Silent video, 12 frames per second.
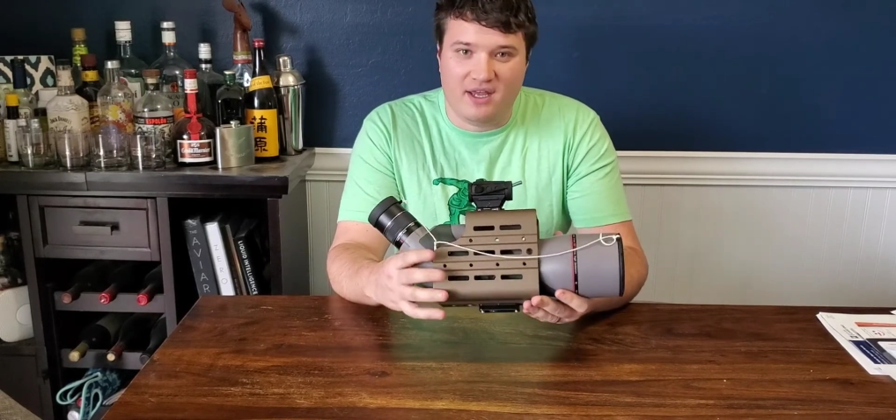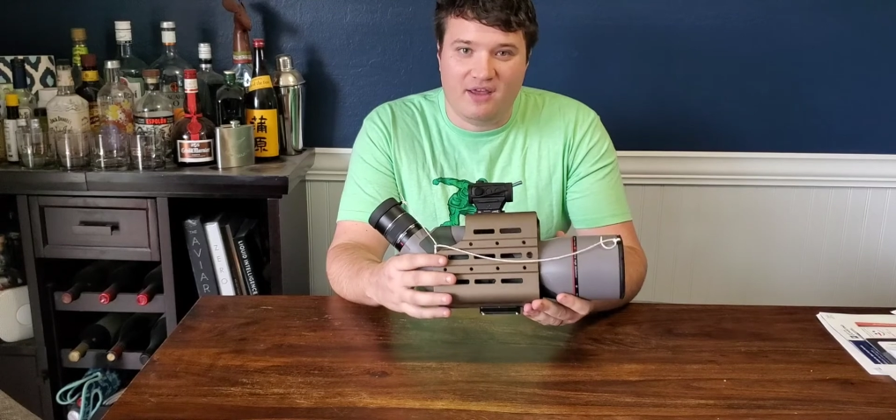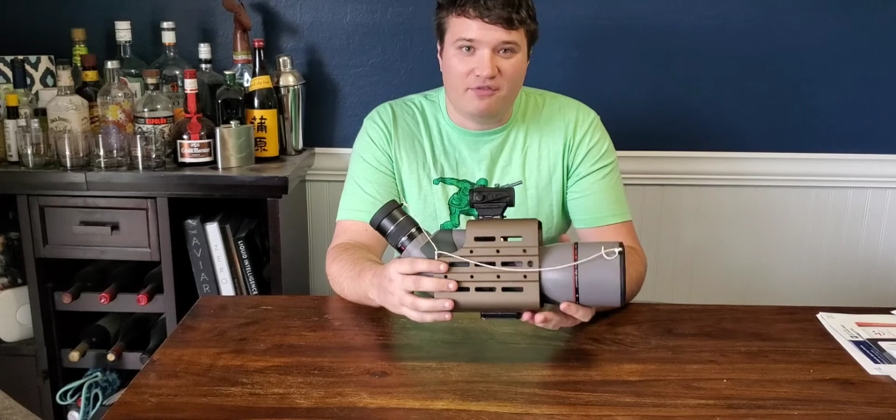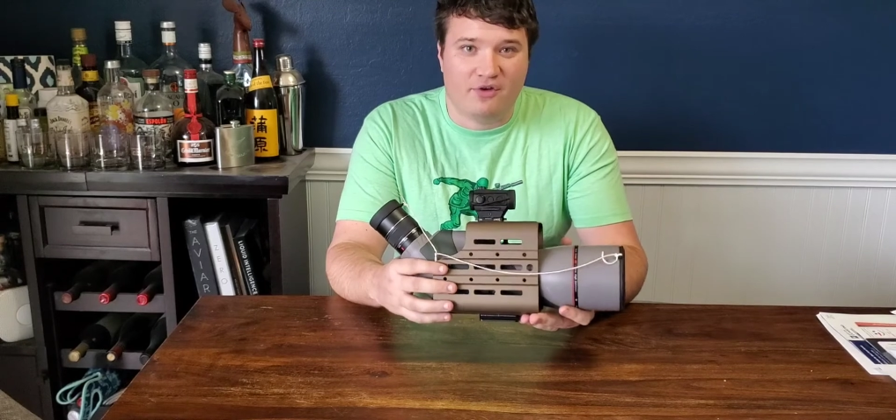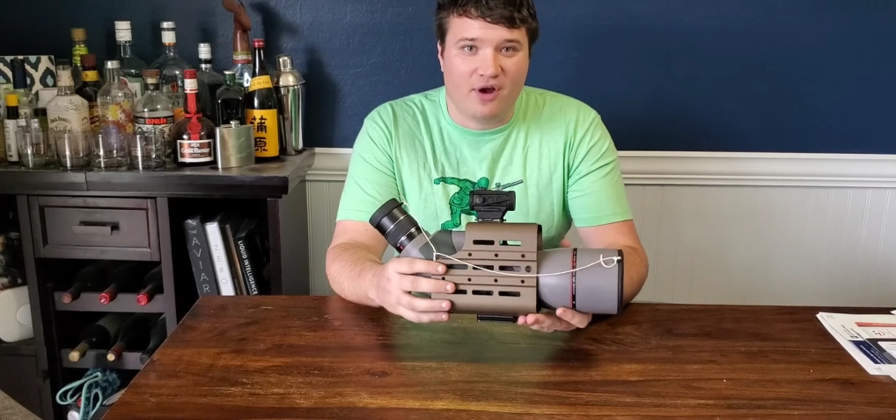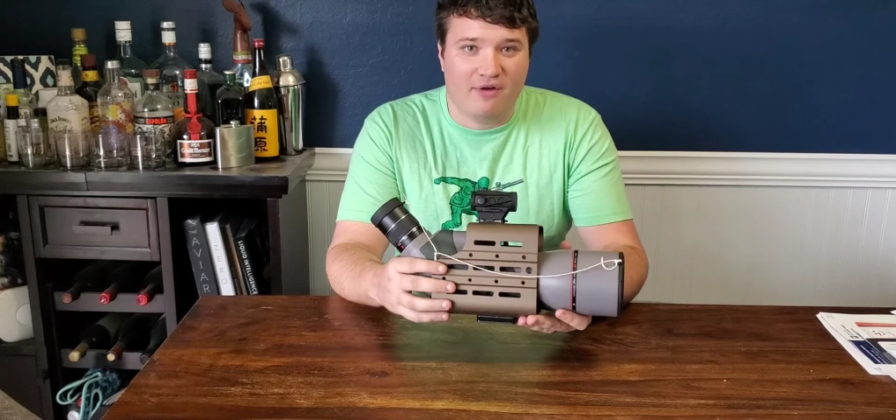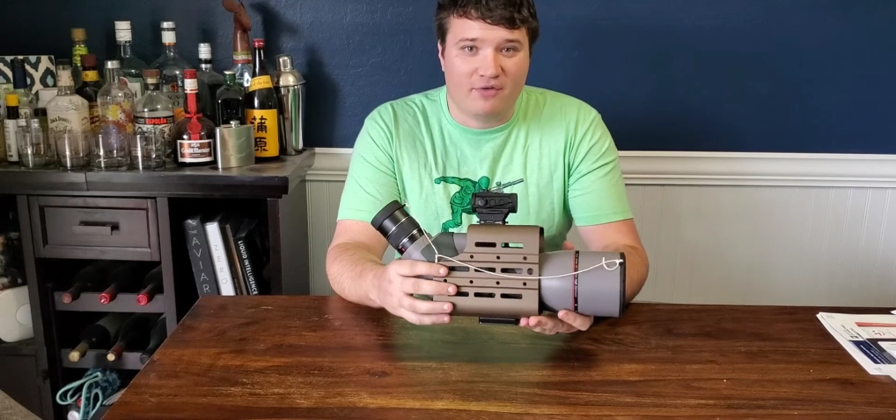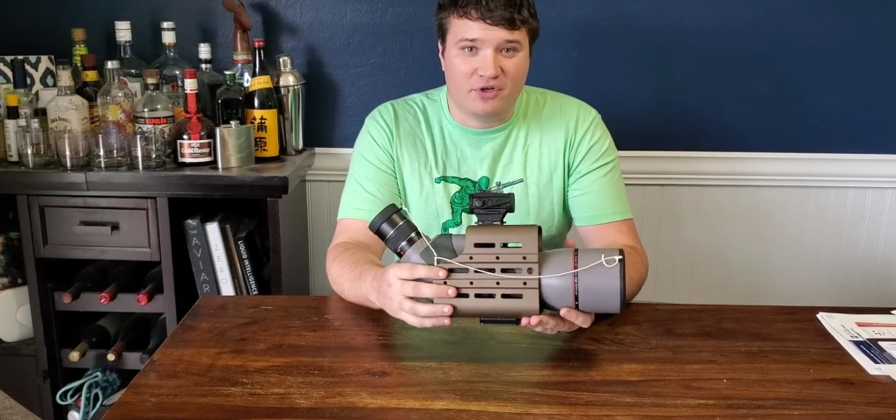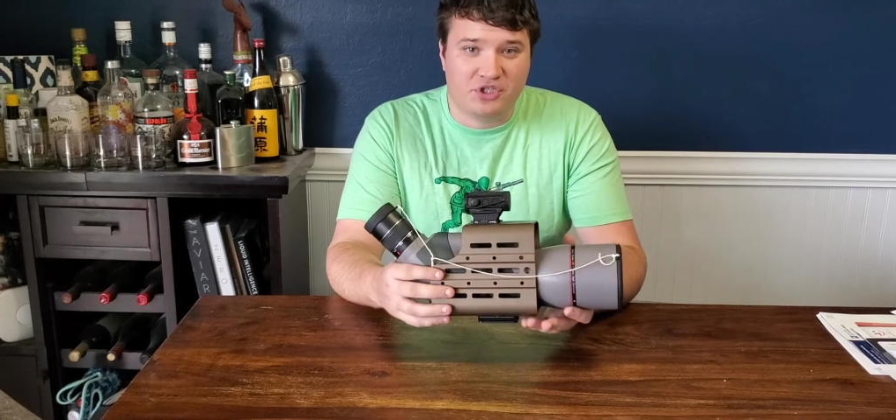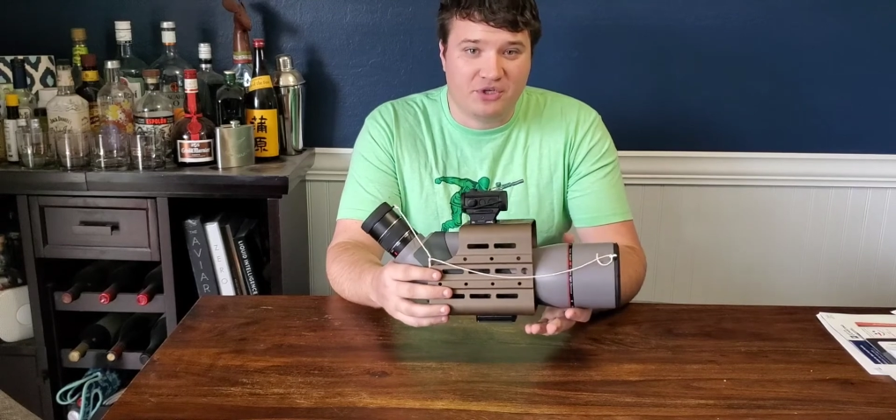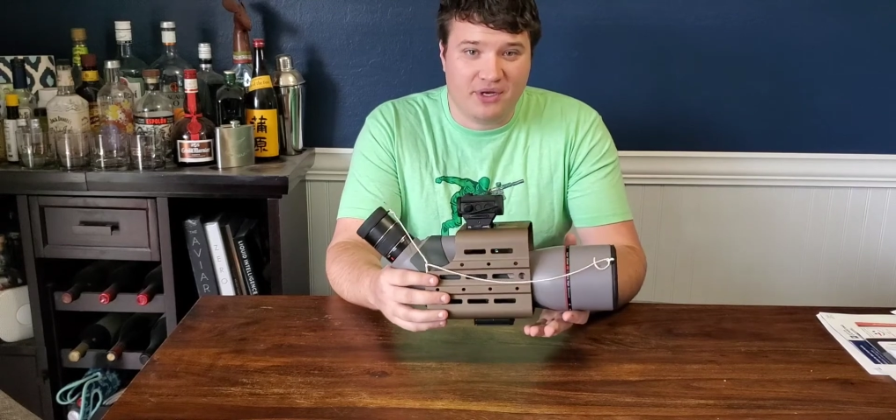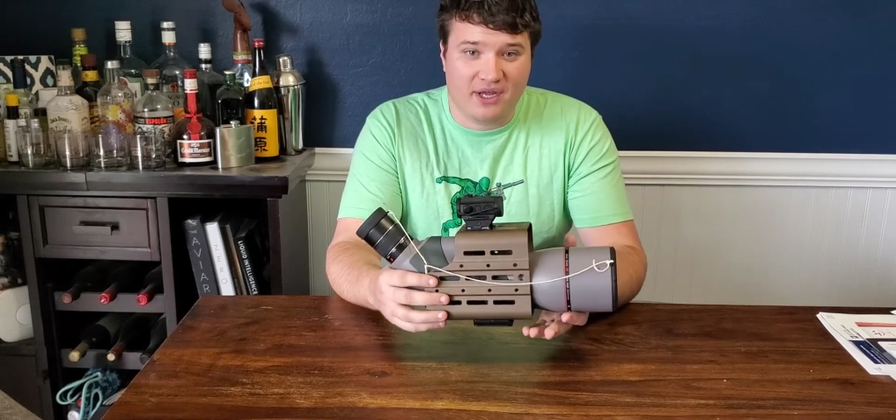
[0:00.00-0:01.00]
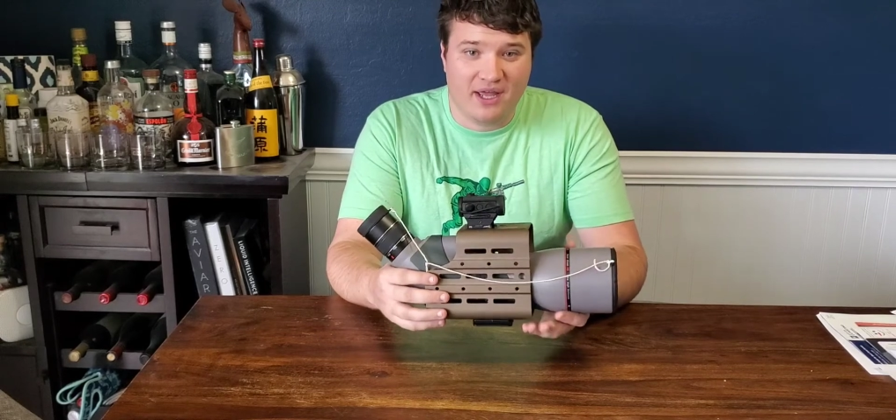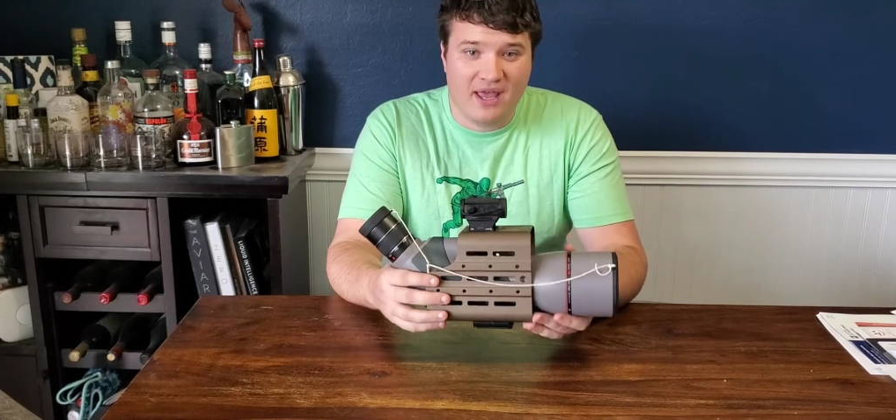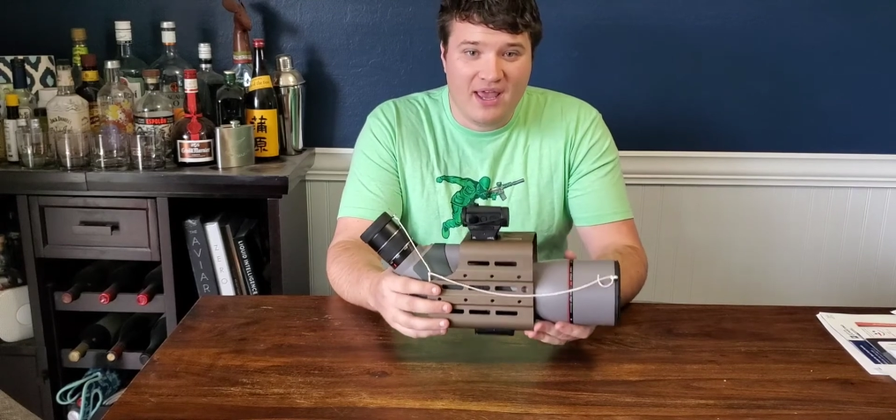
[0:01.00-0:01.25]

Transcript: if you're ever shooting